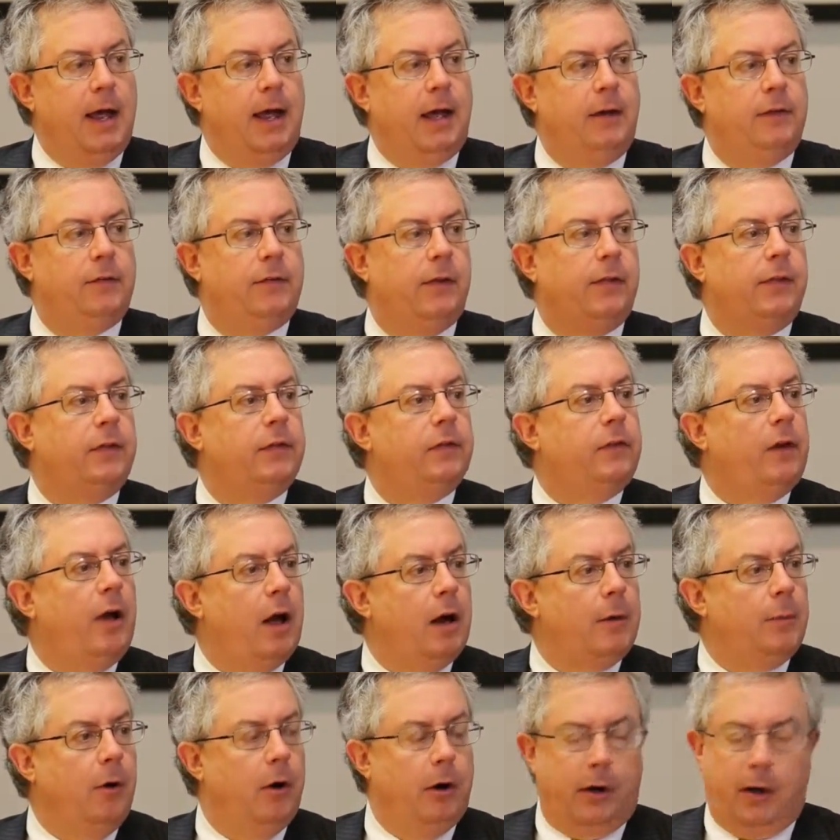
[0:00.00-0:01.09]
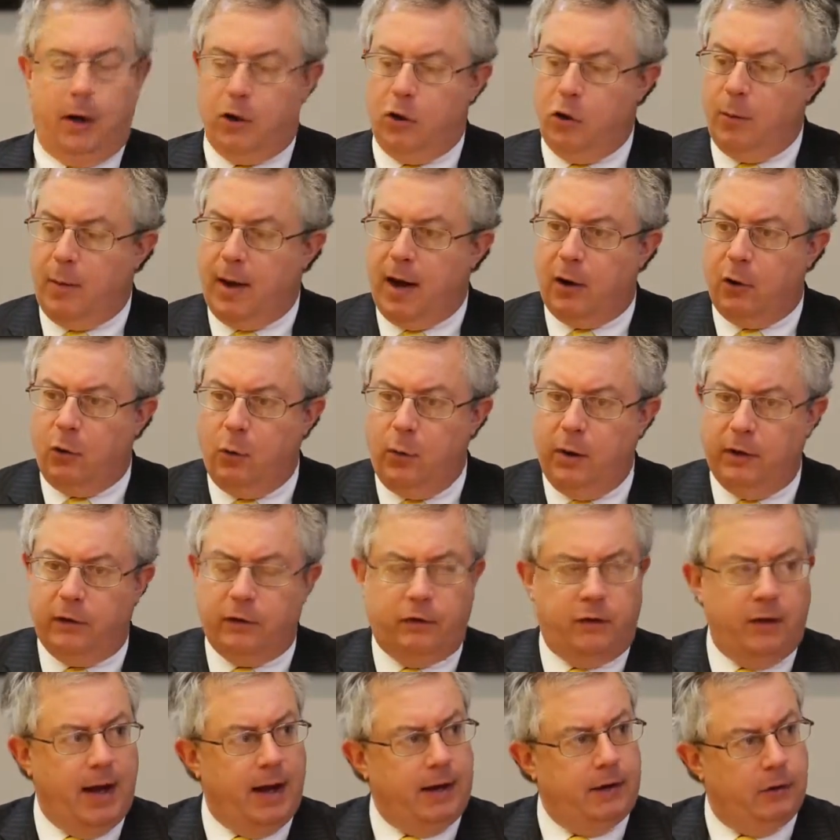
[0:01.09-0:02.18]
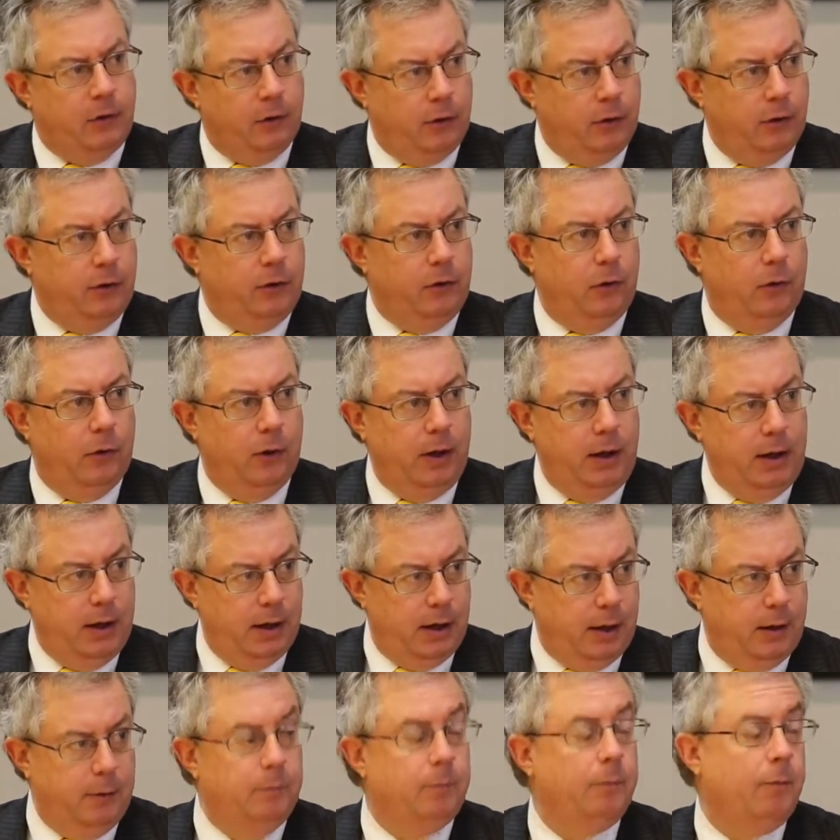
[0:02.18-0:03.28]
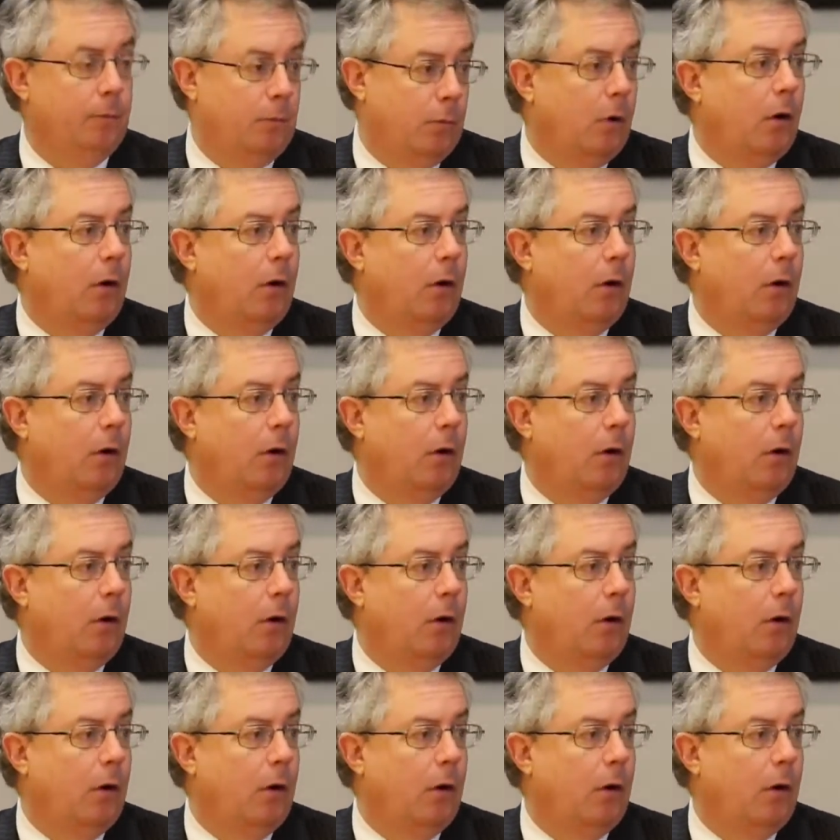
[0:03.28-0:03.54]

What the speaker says: is that the stock market, no matter which sector you're in,